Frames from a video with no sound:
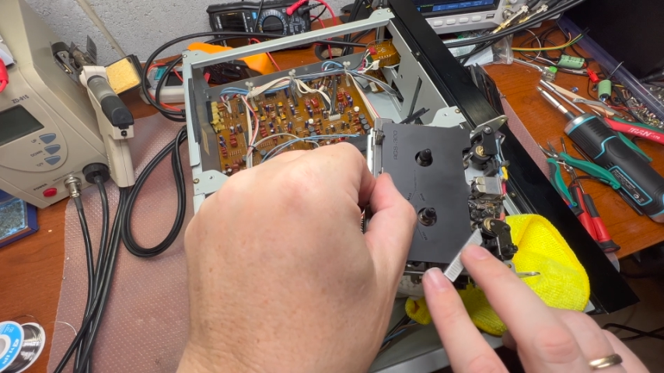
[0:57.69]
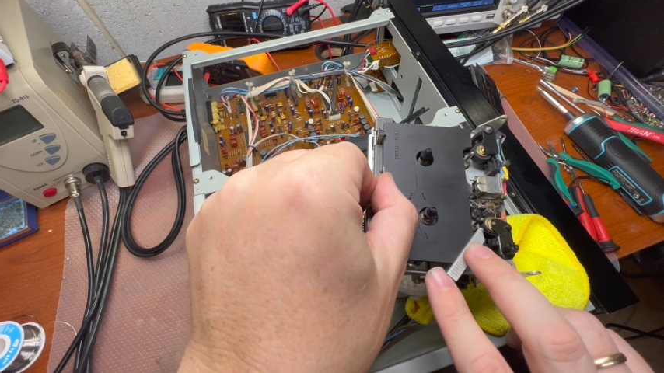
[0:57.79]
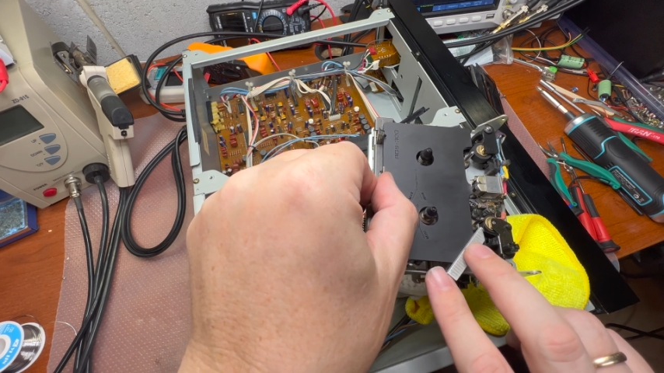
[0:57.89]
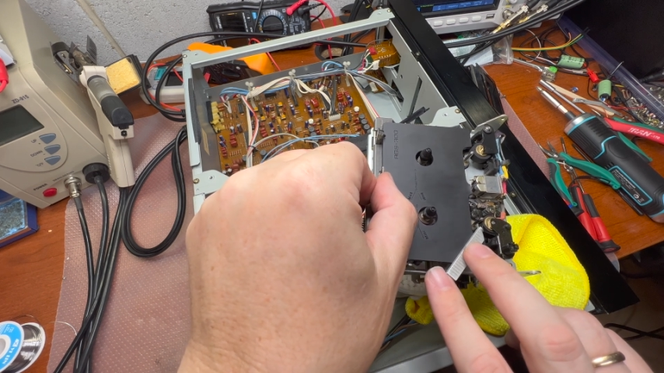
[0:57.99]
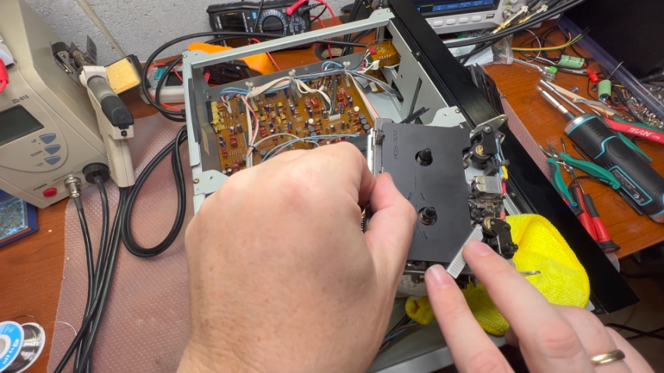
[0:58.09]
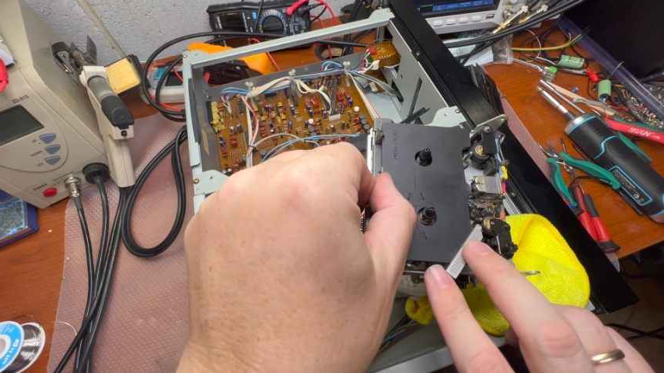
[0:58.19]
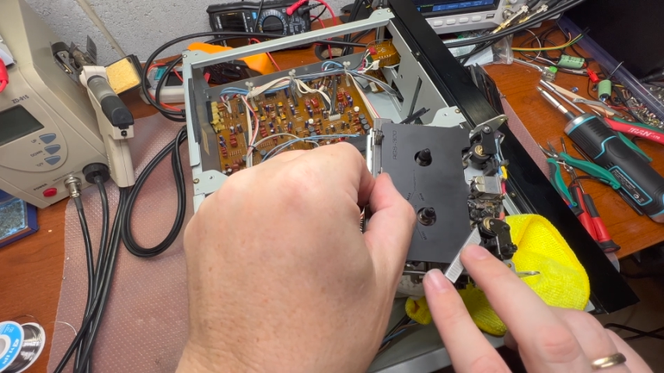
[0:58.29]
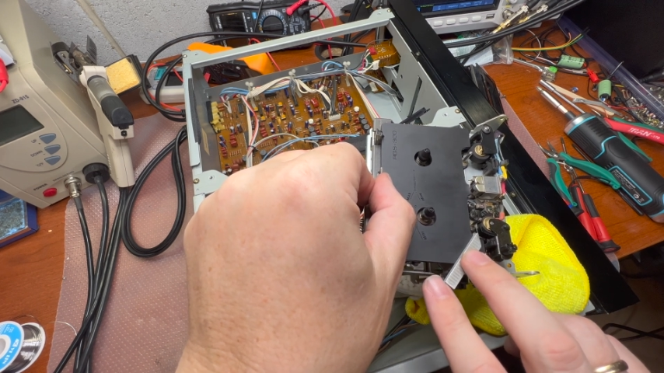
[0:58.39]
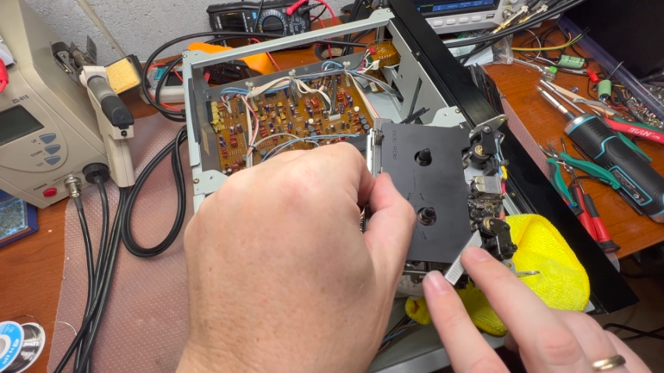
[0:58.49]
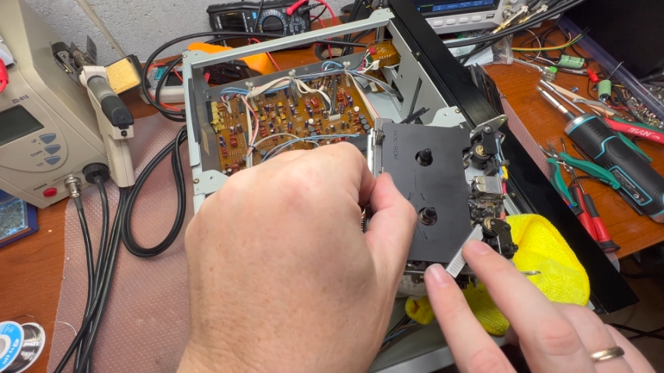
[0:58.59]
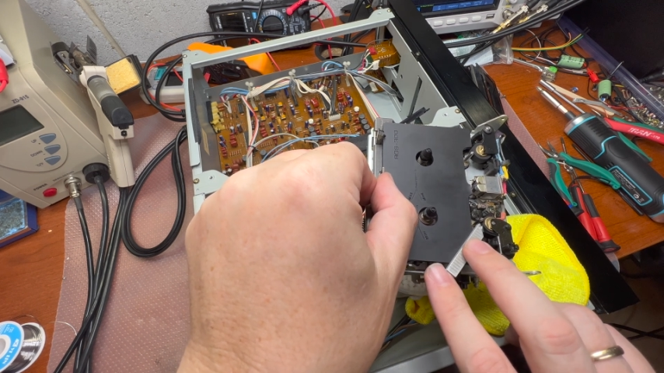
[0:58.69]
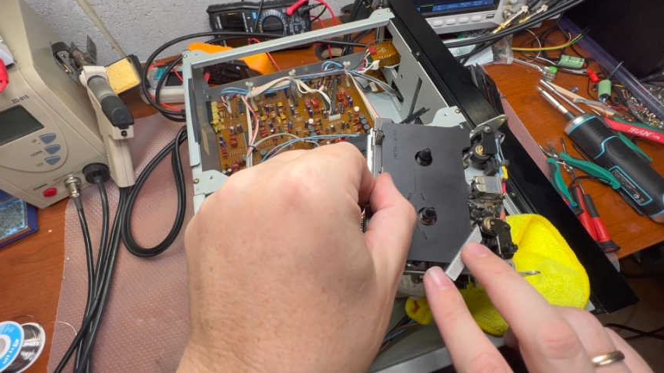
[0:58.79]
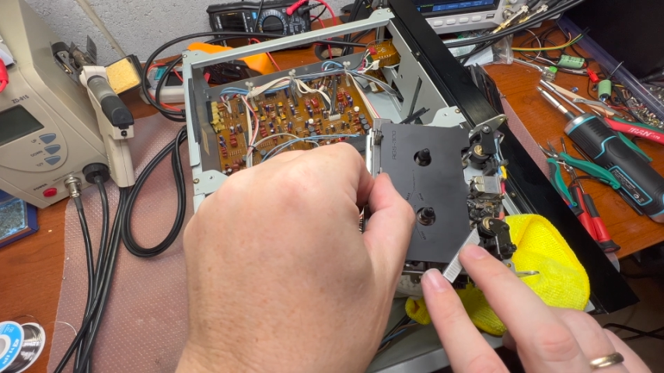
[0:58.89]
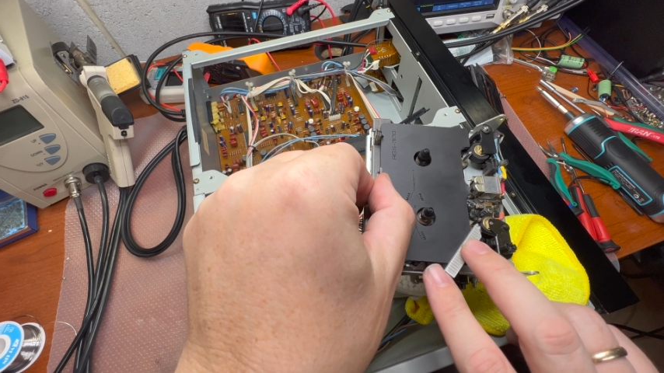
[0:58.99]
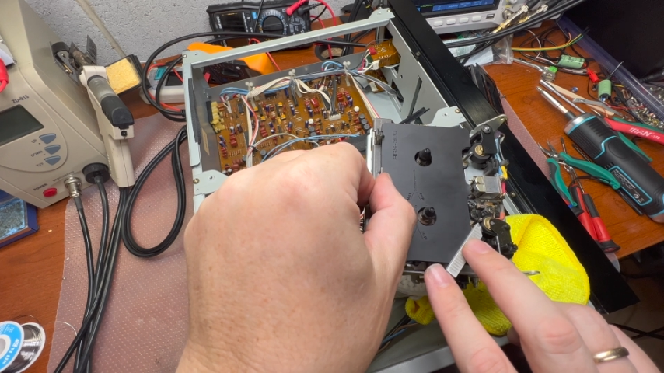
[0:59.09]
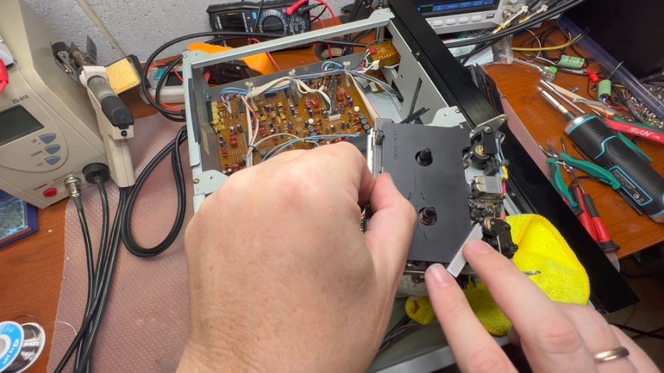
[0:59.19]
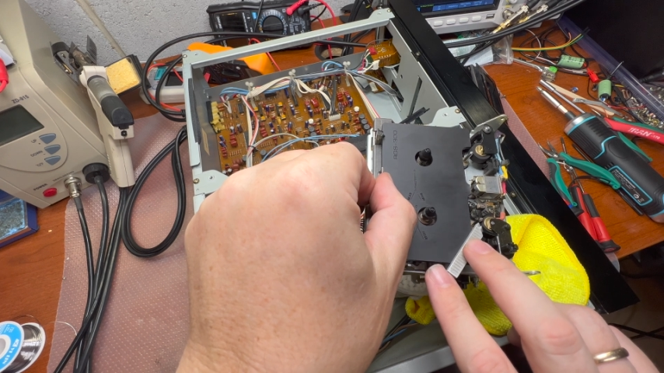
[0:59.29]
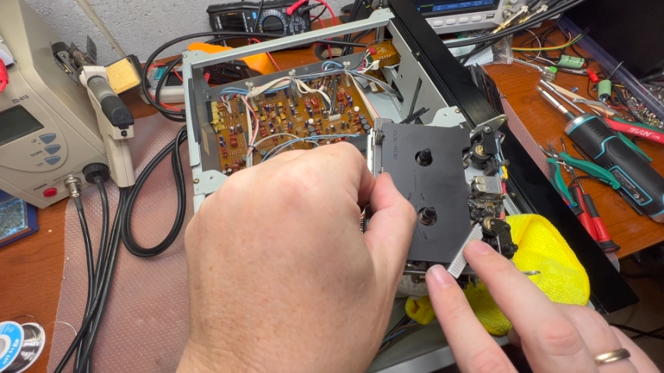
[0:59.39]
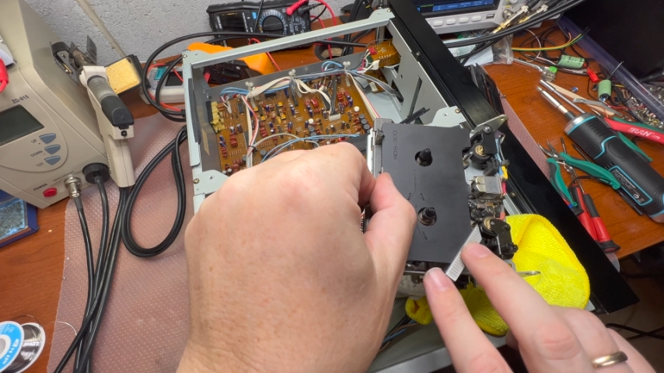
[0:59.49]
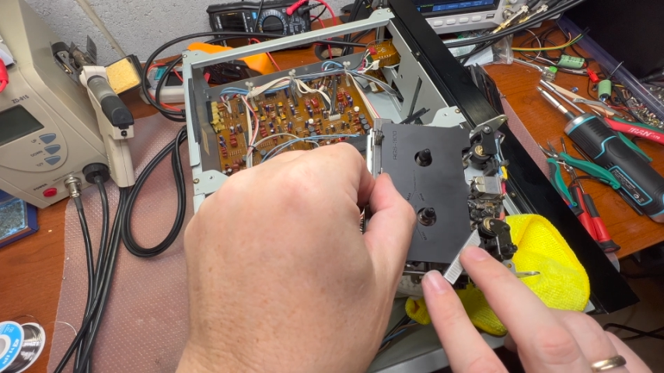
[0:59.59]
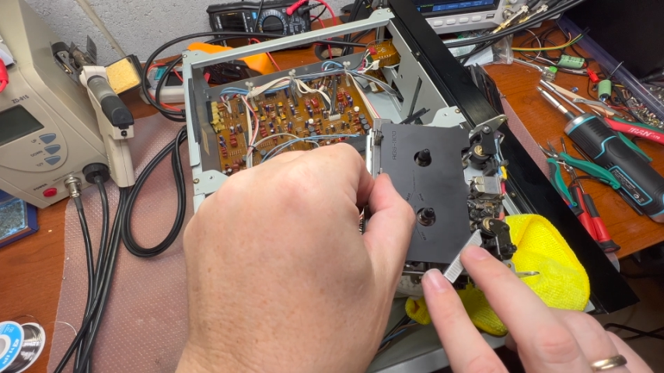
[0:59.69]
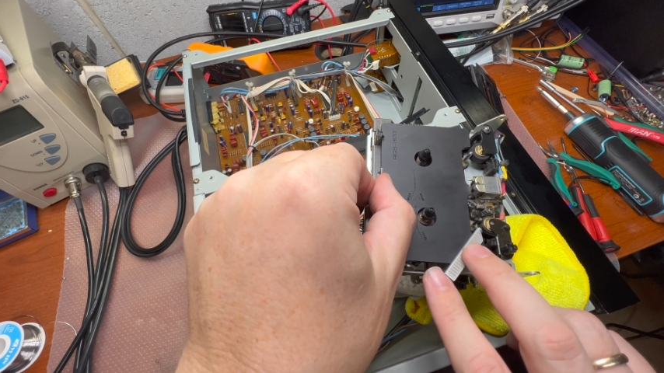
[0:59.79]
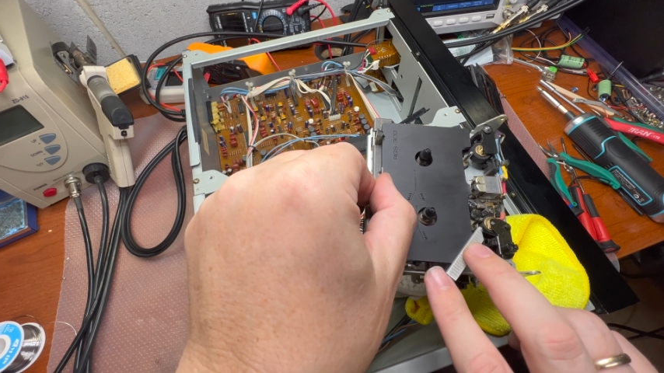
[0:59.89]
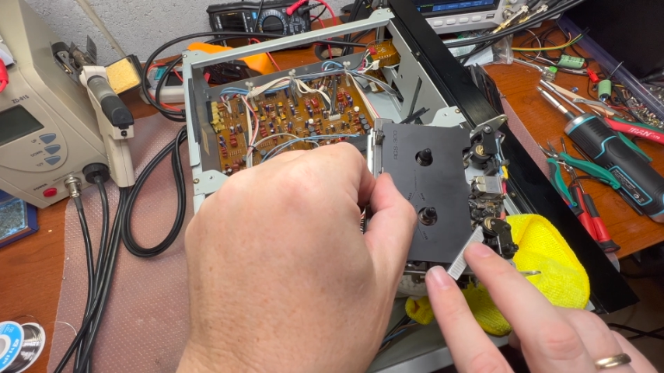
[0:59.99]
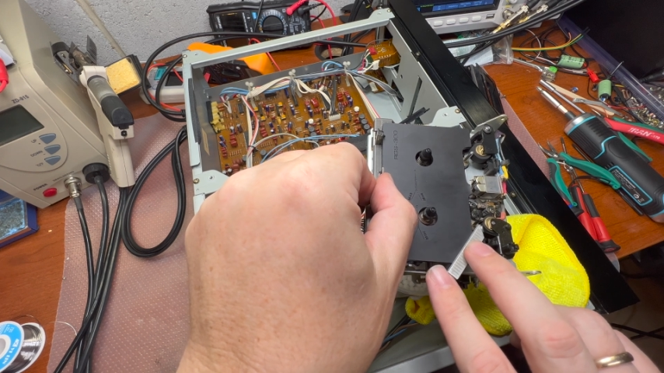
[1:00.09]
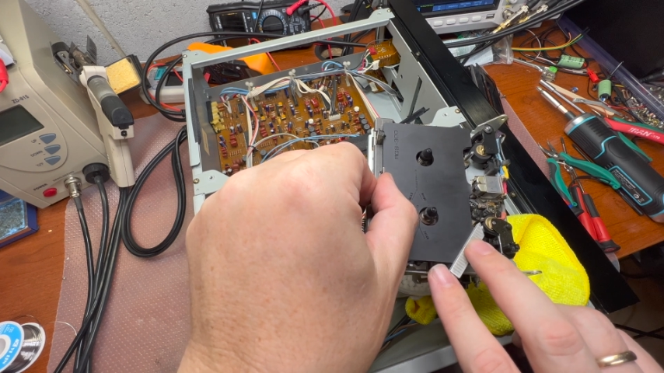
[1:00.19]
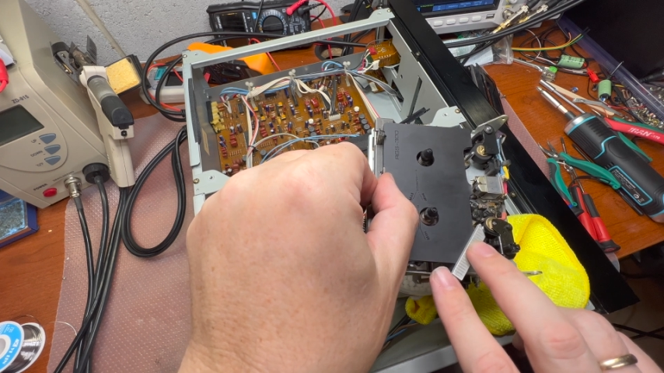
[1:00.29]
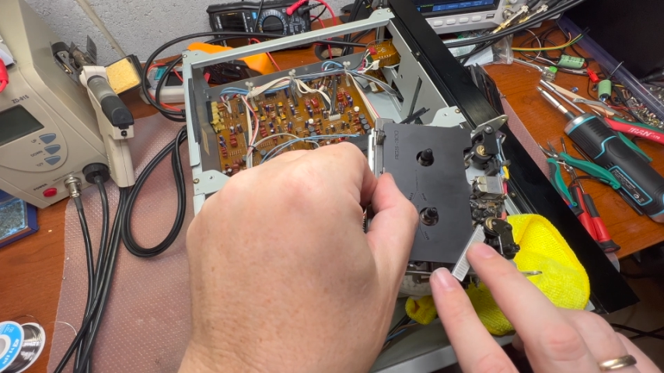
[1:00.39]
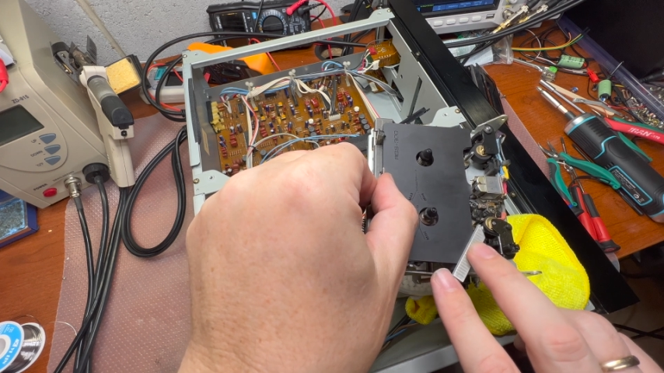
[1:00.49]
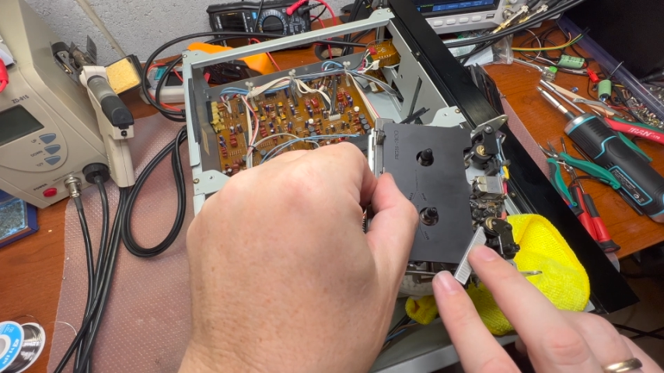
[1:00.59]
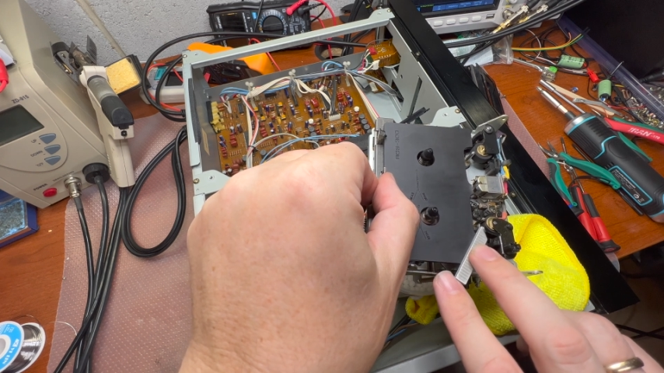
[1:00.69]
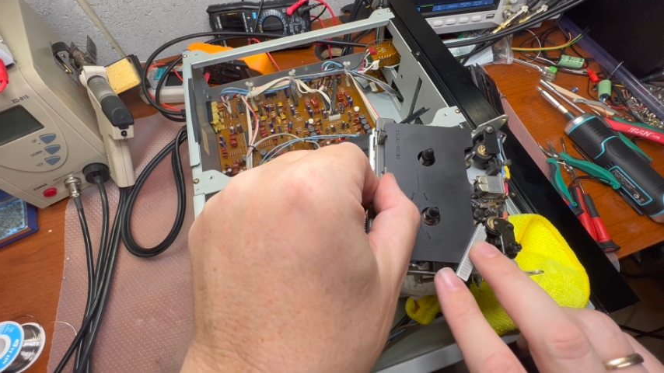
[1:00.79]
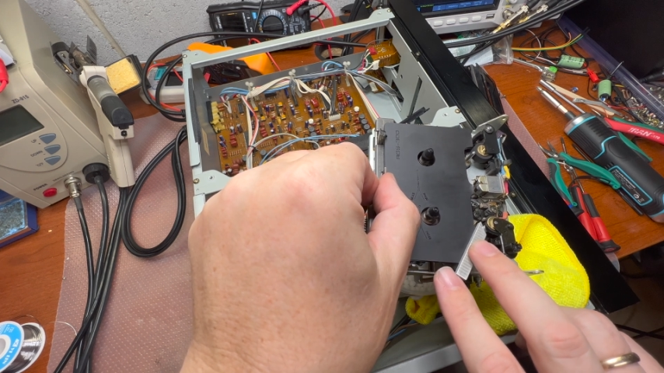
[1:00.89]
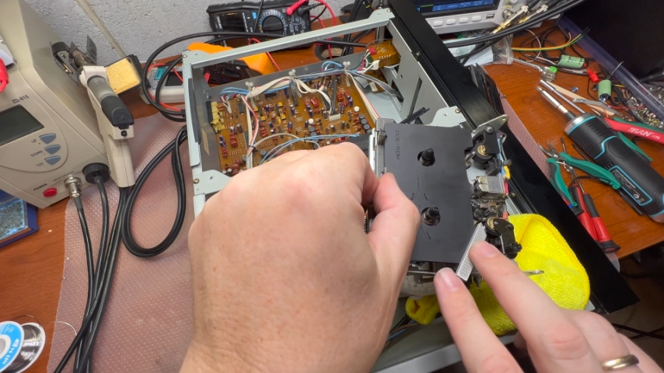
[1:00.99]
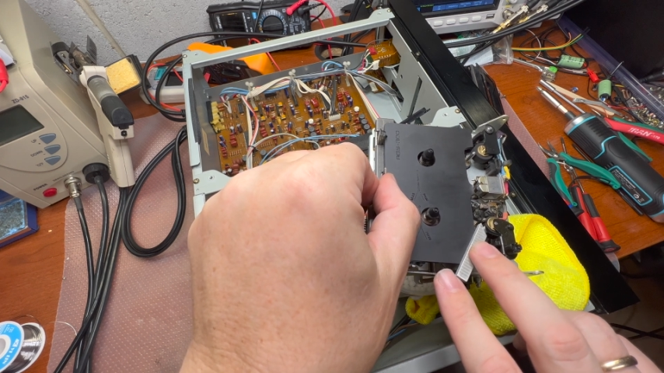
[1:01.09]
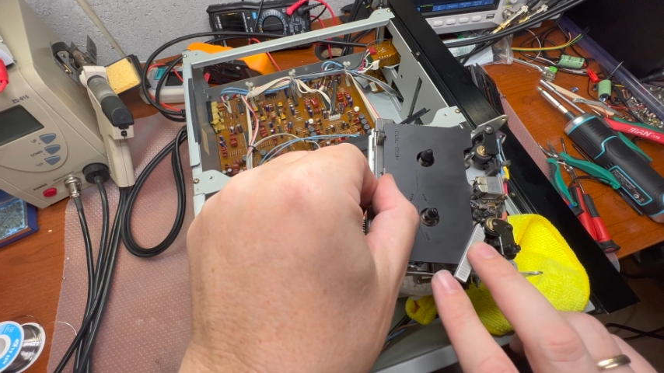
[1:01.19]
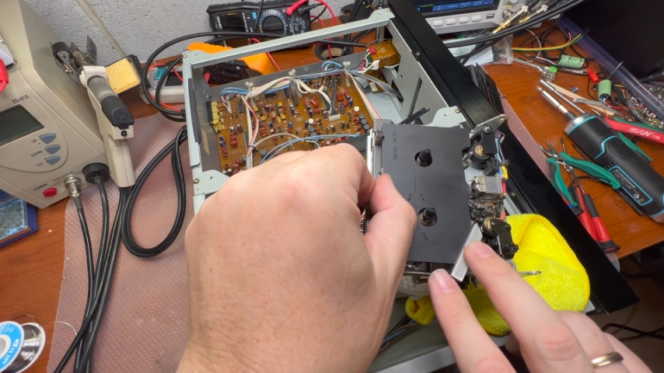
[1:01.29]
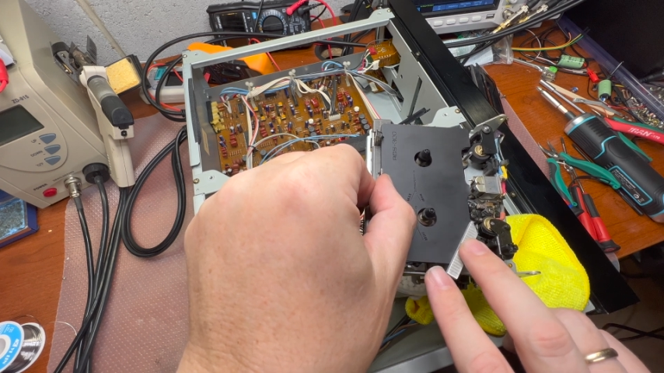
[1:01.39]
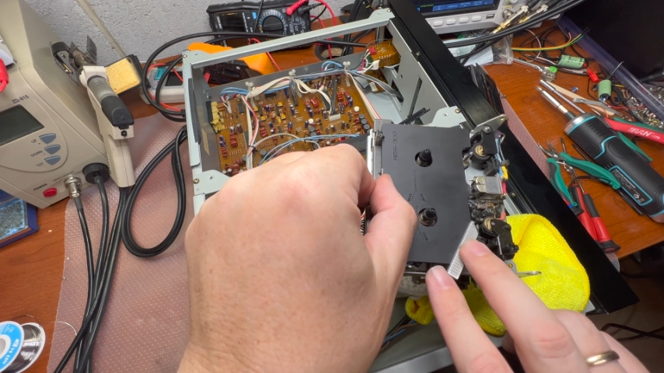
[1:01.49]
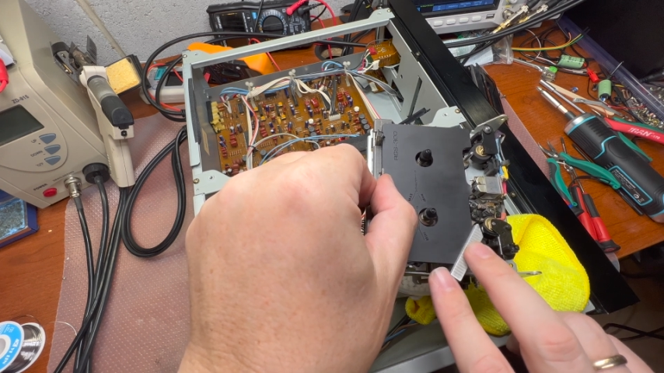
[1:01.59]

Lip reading: (no speaker visible)